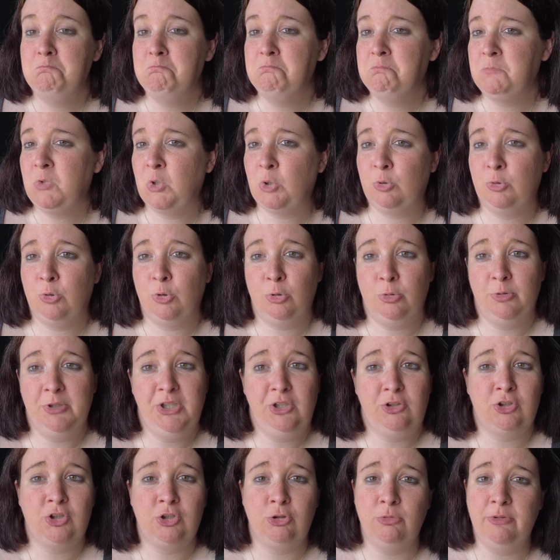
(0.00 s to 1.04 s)

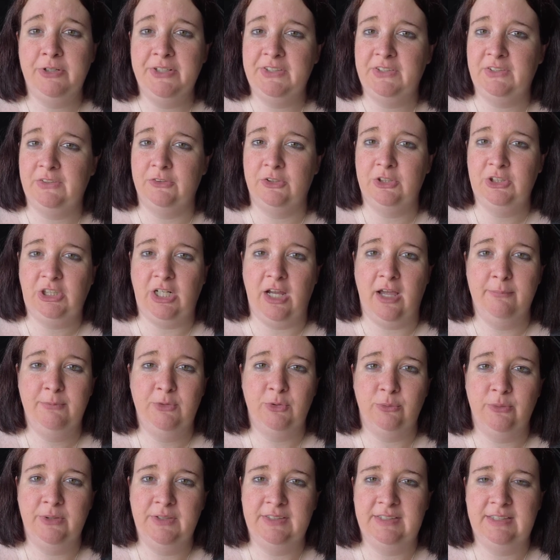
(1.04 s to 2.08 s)
career choice or job
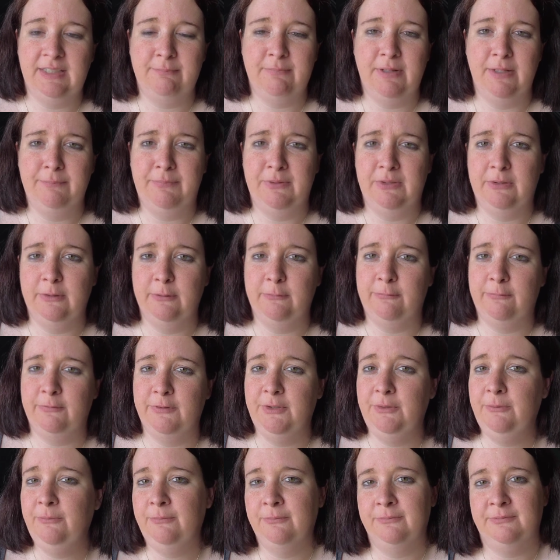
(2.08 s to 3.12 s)
choice that might be good for
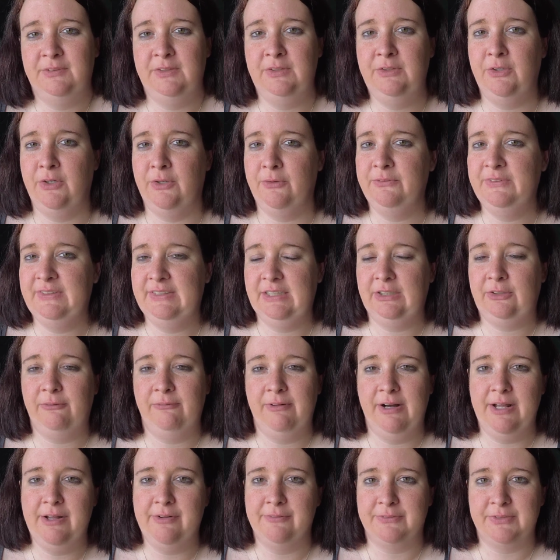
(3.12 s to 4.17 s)
you, you know, stick
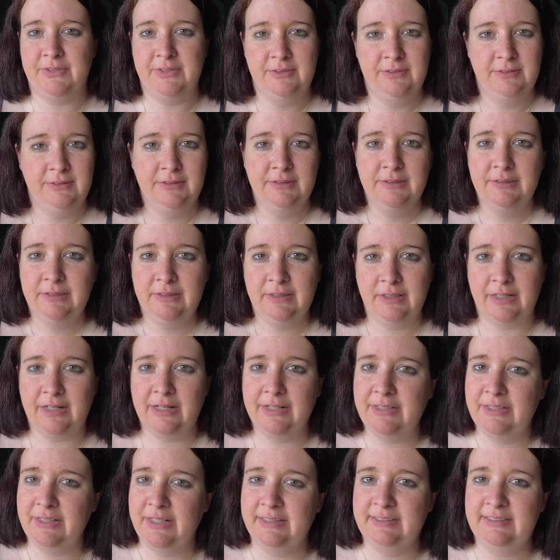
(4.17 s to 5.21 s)
around.
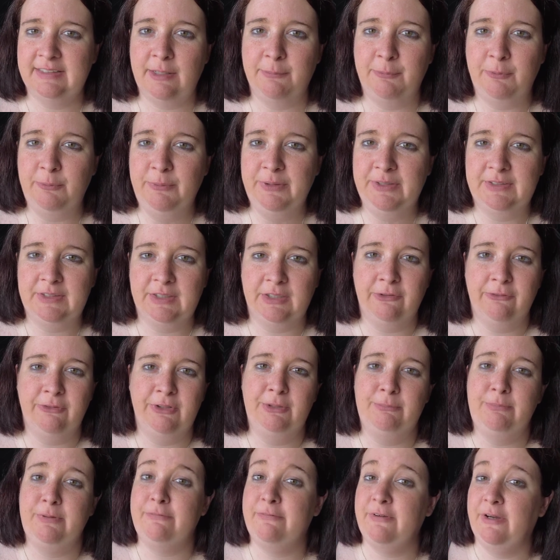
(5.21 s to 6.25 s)
The next couple weeks are going
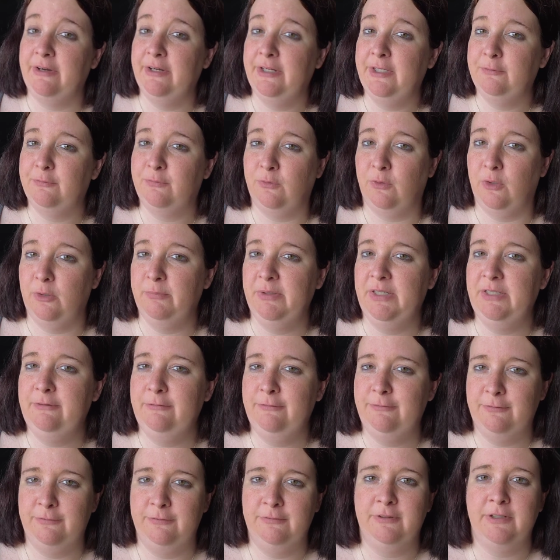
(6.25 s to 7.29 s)
to be very
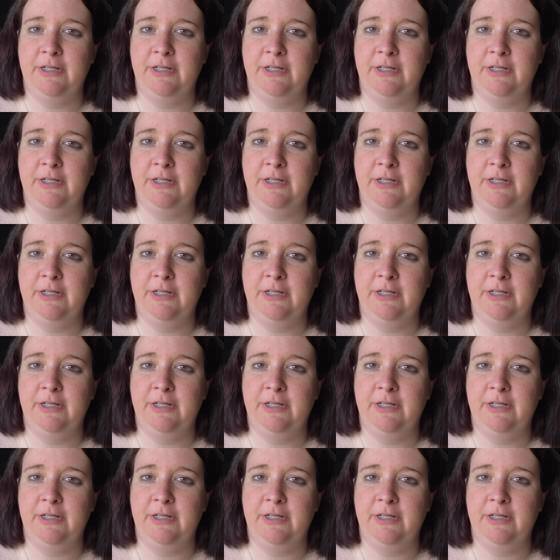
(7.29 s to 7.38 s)
informative.